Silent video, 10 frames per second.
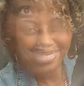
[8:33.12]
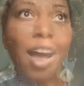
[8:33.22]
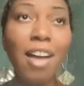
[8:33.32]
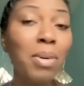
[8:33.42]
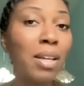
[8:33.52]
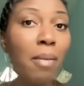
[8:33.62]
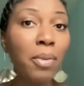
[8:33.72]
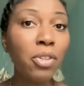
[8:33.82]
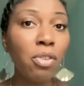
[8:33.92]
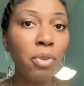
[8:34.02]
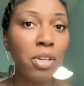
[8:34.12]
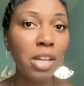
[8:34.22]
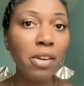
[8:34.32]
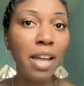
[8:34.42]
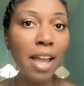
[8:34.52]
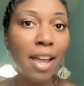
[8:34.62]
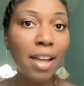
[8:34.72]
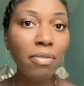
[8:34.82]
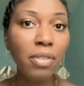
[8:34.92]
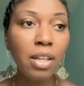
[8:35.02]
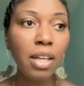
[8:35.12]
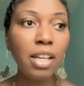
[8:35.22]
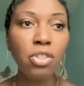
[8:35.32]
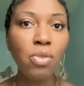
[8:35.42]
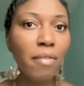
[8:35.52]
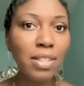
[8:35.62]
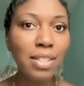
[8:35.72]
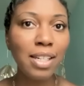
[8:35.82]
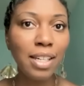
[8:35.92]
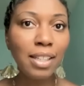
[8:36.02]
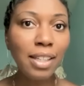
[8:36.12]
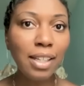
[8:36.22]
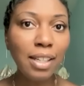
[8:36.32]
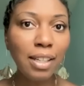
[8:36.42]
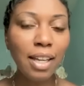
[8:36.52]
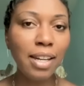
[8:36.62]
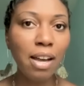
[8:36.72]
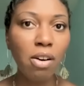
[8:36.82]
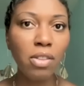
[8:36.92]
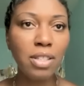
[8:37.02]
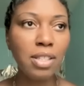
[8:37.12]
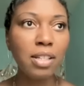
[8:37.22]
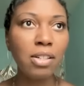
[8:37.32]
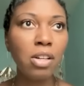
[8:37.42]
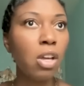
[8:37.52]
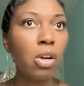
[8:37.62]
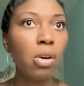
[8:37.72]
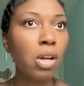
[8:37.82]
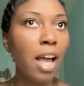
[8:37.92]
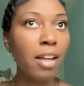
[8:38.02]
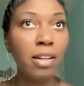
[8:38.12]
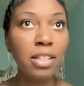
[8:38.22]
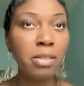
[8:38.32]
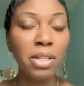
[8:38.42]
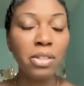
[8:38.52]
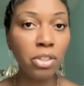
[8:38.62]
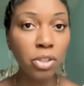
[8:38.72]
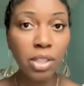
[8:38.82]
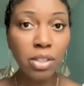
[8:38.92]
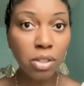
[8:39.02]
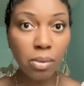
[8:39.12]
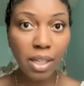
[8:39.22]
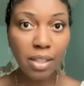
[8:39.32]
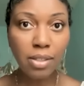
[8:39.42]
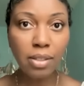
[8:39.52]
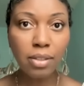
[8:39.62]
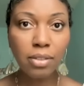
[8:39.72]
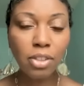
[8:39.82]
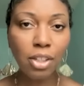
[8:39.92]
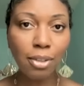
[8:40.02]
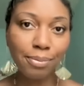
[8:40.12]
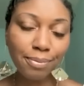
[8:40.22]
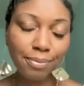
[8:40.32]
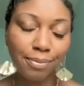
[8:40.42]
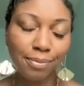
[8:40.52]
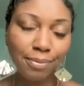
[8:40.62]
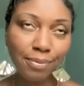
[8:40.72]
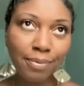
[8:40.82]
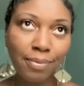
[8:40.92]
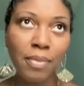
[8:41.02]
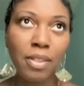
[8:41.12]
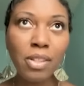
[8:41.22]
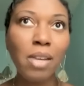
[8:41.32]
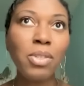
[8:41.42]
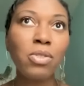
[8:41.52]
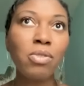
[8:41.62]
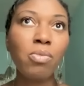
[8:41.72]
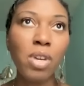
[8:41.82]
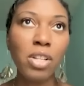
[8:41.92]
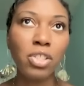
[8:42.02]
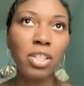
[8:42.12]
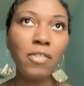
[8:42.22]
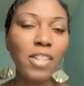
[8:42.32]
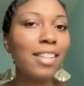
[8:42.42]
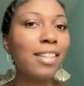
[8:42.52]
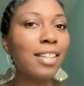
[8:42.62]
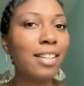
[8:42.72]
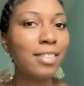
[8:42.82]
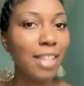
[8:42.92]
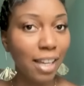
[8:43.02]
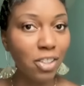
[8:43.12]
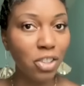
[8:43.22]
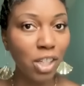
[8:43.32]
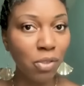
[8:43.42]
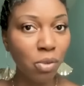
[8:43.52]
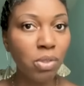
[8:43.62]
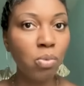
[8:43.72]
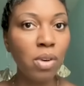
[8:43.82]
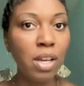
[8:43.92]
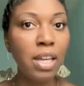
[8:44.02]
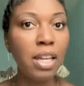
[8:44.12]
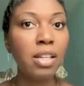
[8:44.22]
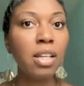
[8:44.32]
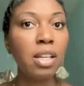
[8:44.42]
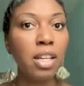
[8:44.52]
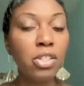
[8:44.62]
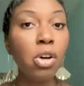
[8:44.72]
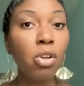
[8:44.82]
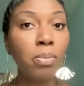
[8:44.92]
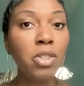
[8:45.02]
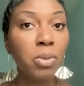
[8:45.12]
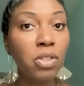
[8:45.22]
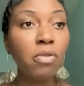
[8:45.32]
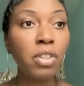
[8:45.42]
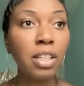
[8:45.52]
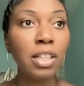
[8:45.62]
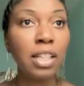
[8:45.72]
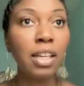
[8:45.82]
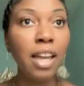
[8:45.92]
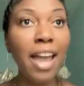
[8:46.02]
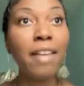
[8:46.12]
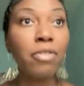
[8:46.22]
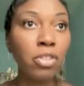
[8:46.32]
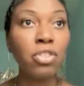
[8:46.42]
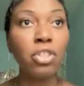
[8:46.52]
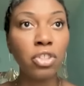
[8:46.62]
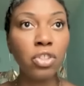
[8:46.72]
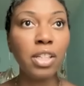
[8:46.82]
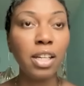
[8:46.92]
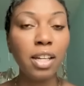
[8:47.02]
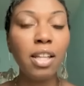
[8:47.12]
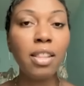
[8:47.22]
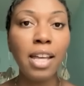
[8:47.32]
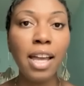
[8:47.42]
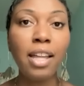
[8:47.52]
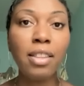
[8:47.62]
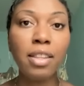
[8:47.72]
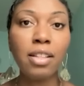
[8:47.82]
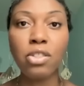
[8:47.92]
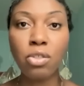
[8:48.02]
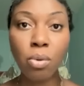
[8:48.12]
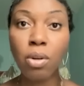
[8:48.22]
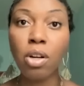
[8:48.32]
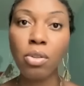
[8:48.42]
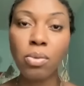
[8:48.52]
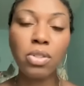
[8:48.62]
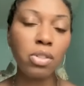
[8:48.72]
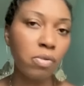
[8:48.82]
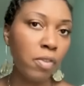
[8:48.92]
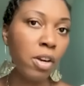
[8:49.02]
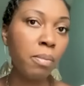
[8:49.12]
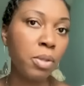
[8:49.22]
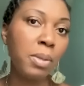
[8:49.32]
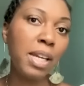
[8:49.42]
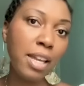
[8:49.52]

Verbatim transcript: I've been coming to you for a year and a half and you haven't seen anything. And now all of a sudden, I need to be in surgery in two weeks. You know, so that was one shift. And then the second shift was when he told me specifically after the surgery that the growth was confirmed to be